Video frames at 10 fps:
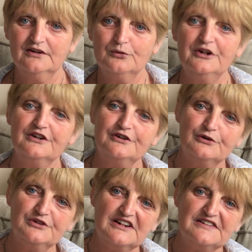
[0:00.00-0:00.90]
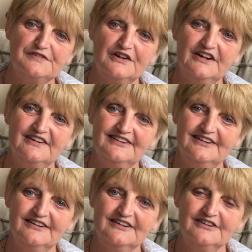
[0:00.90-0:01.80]
We can do this for you.
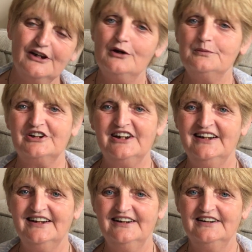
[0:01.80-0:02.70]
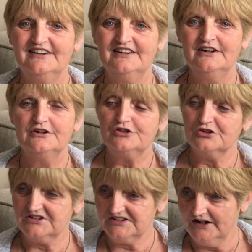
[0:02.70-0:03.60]
Nobody.
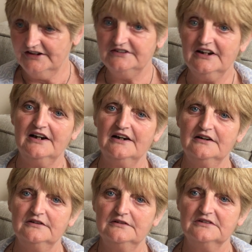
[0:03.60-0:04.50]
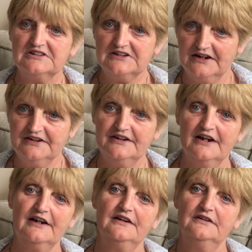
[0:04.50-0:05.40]
Just sign there,
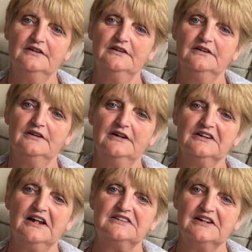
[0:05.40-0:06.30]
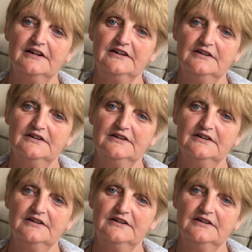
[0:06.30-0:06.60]
and that's it.